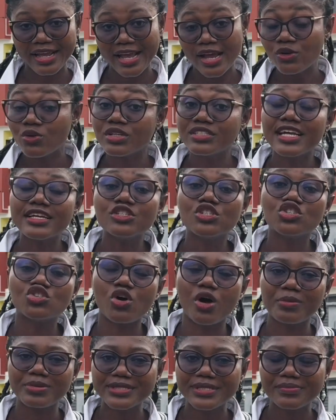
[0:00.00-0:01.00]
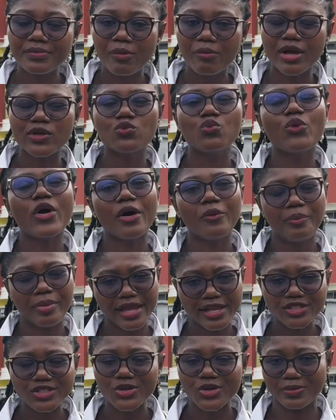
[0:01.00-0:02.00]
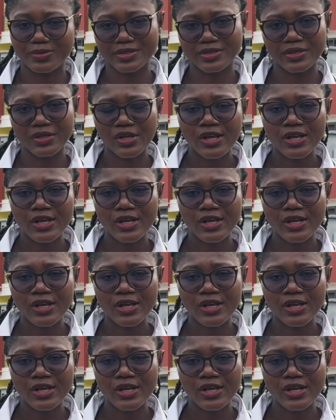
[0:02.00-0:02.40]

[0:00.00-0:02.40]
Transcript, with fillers: Not just jobs, but well-paid jobs.